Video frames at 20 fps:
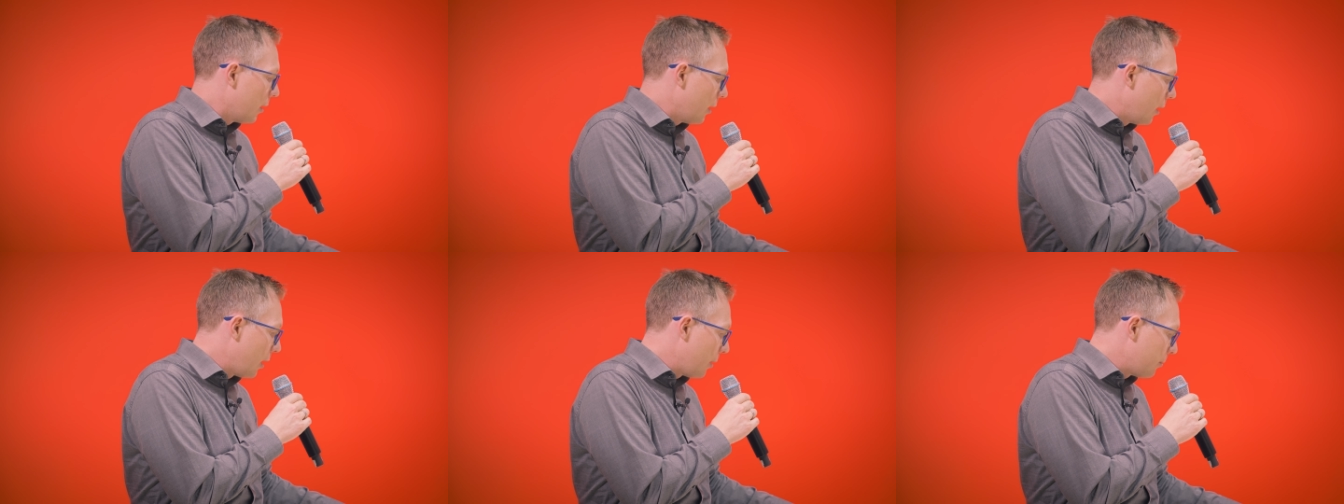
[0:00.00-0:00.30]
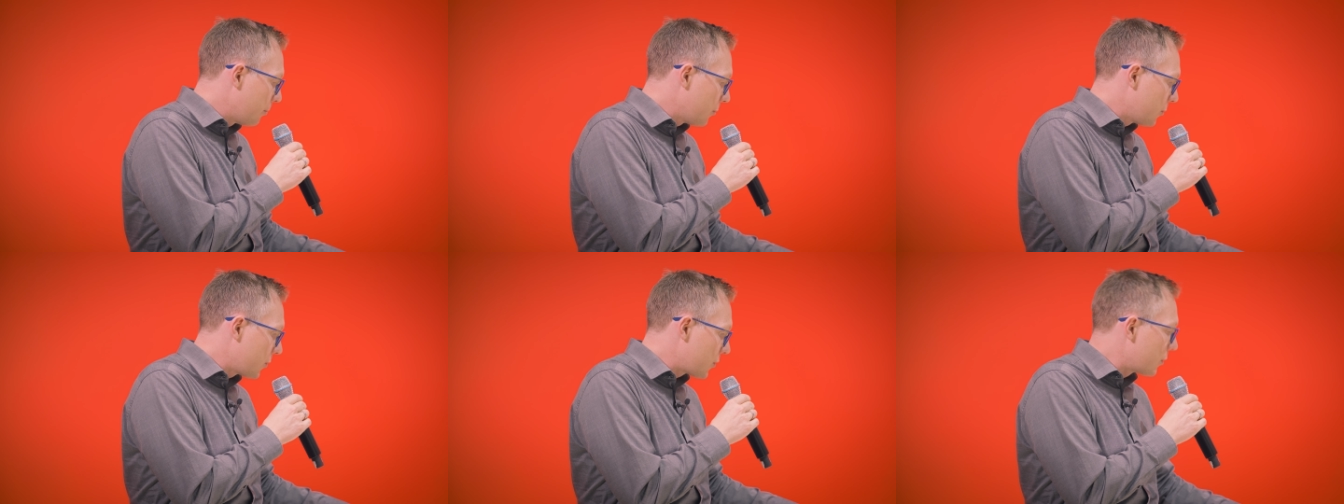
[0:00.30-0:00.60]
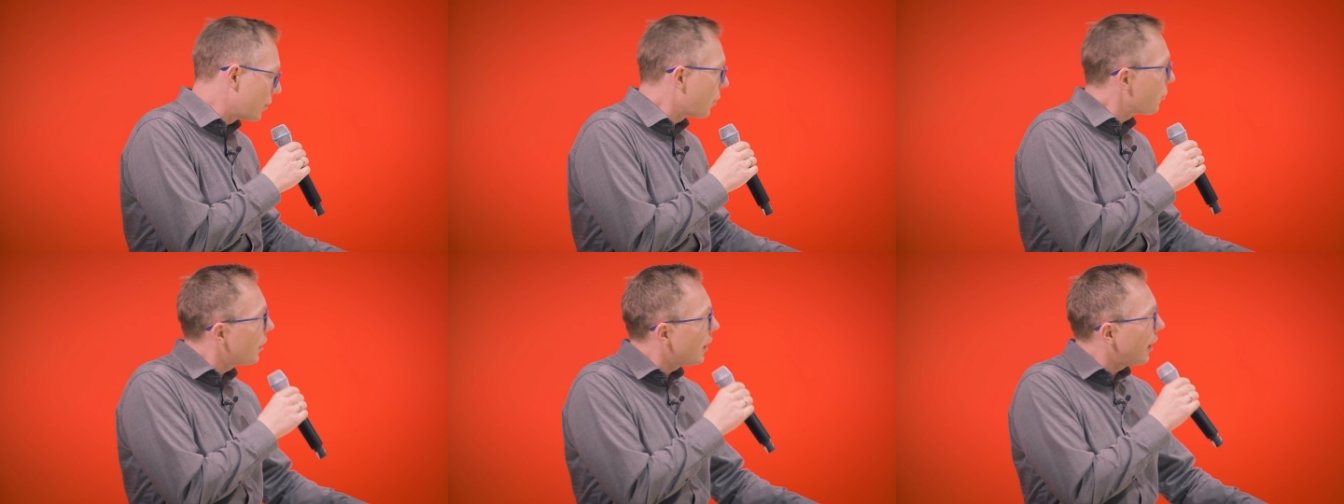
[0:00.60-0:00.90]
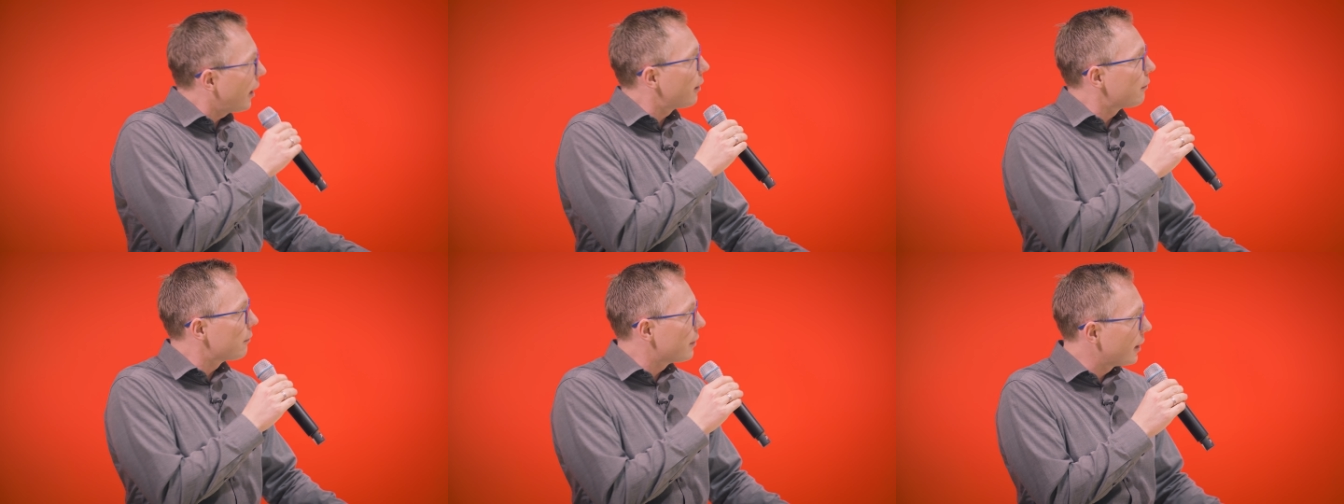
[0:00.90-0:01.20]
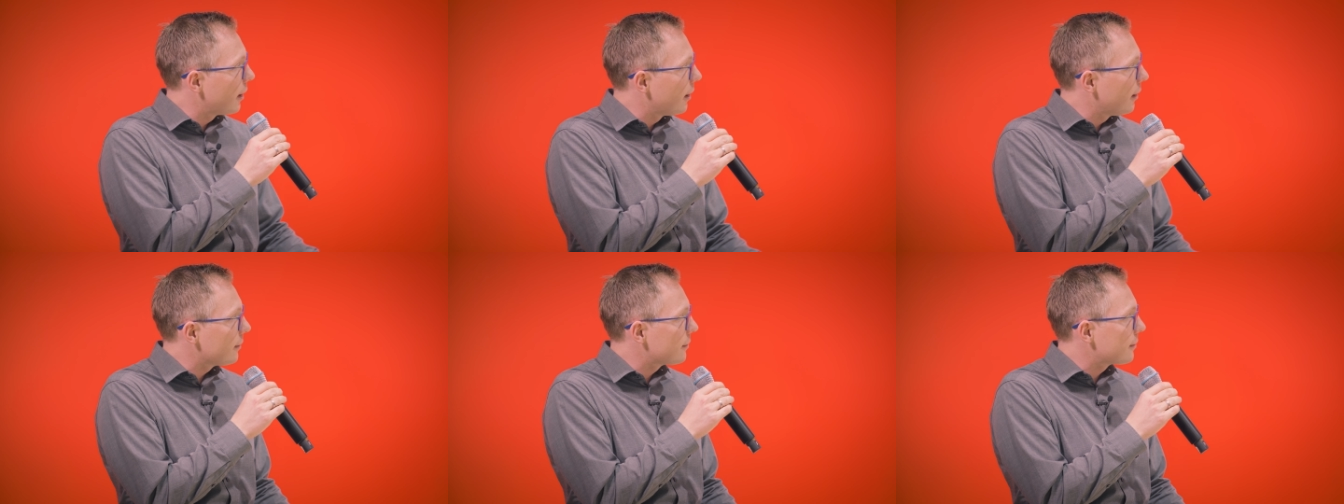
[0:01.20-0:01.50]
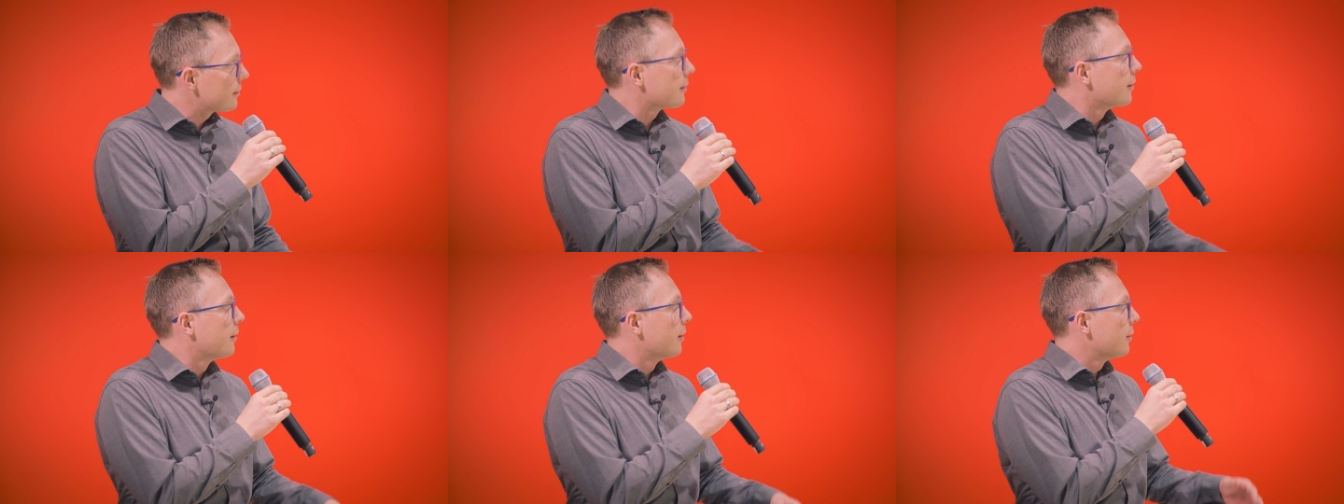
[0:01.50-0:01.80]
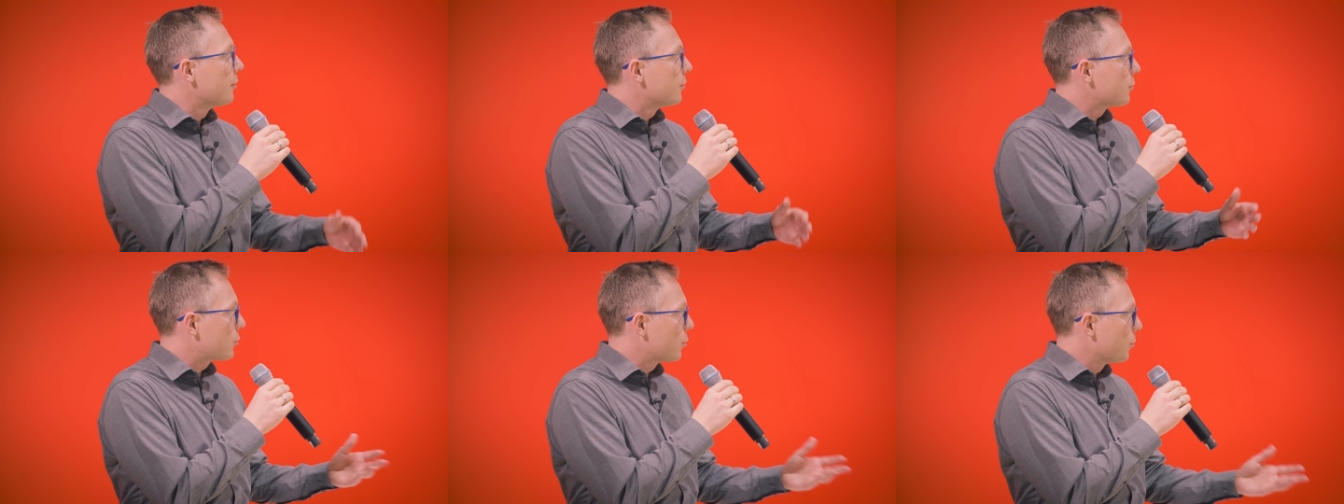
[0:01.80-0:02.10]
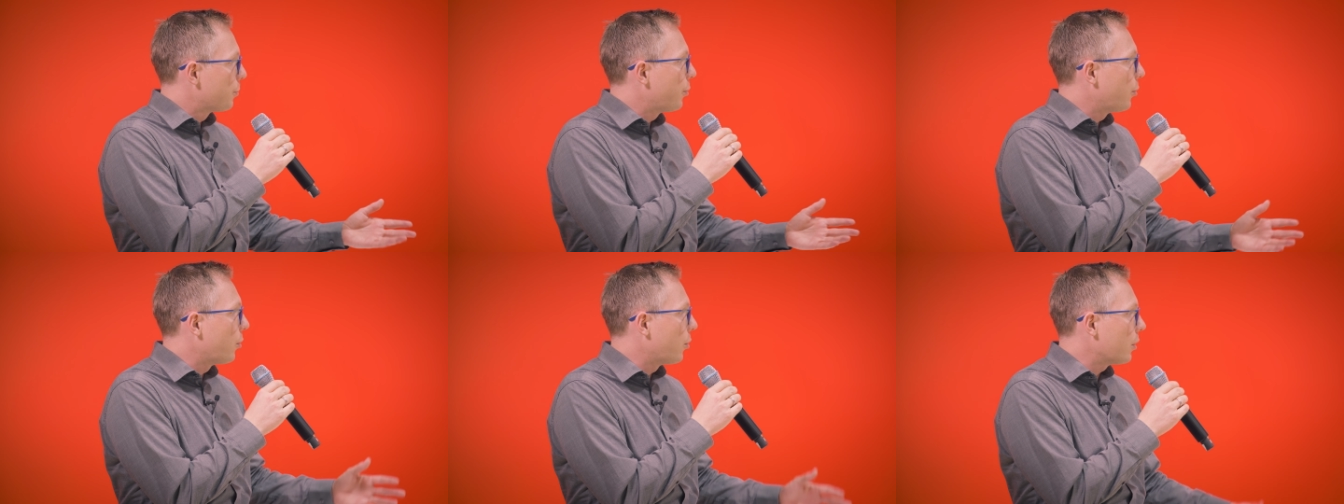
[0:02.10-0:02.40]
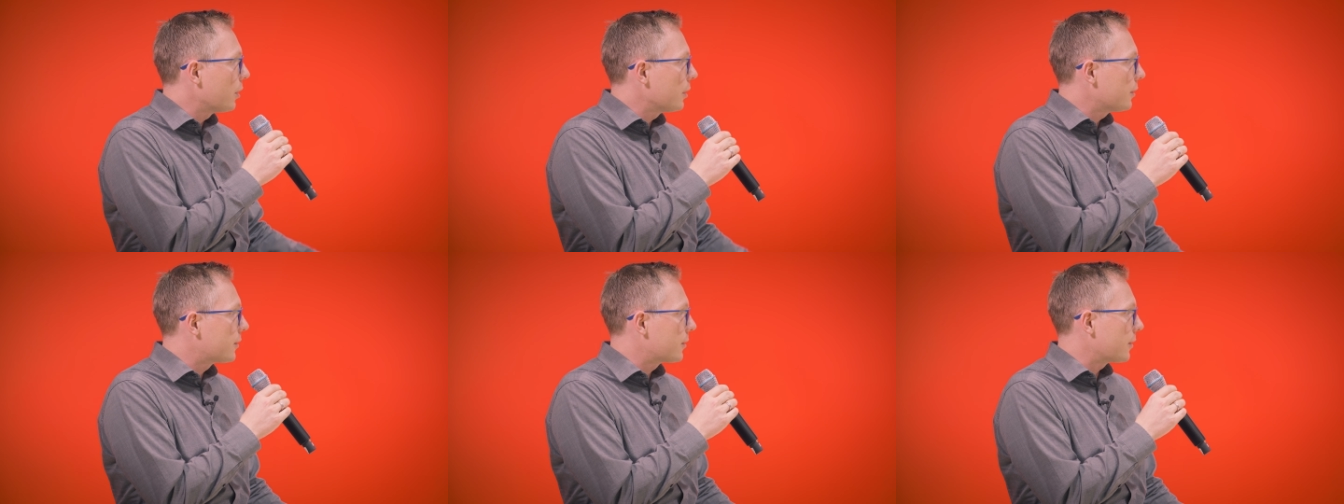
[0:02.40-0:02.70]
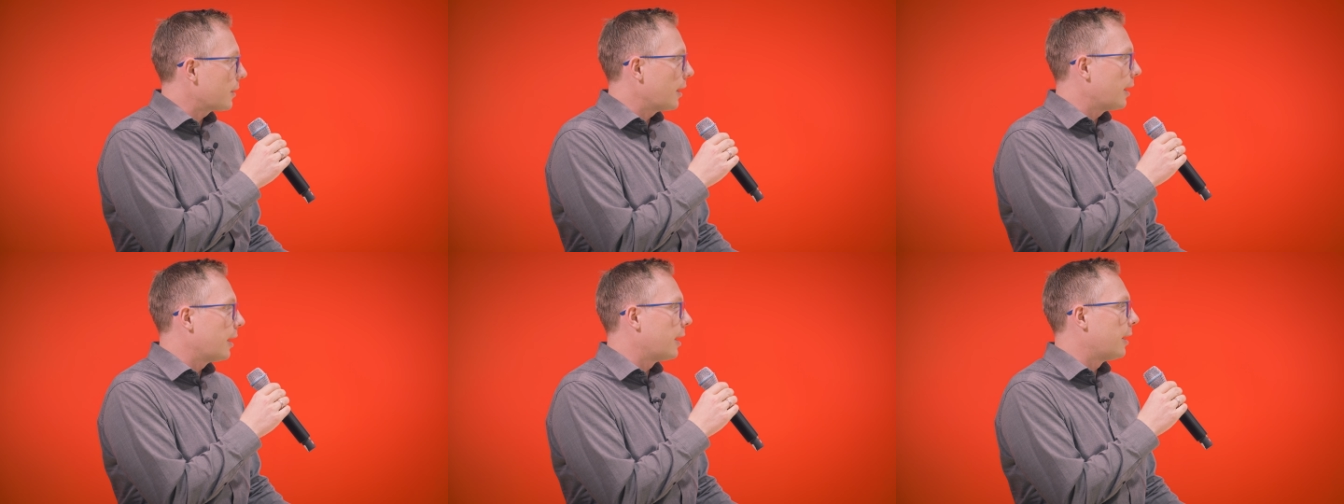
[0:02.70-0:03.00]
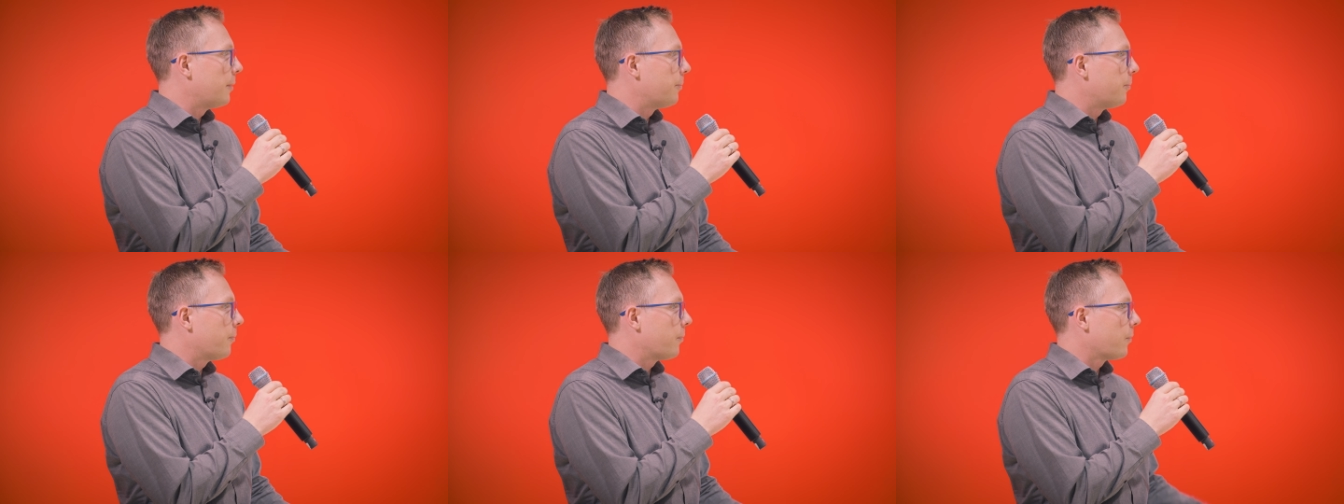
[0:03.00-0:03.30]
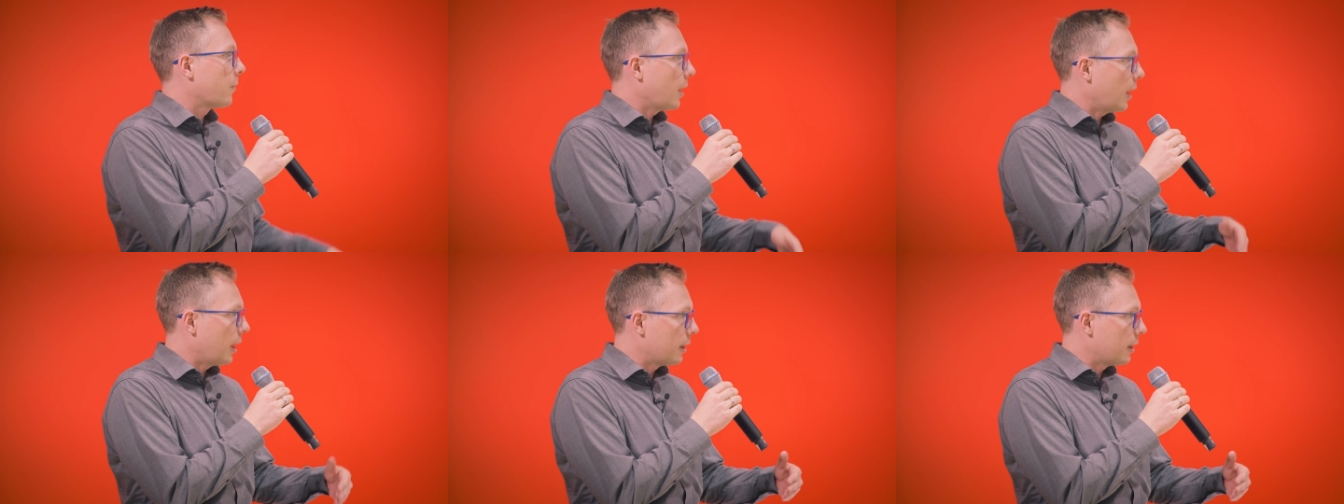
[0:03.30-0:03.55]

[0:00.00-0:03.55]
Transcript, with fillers: um, snowy areas support um,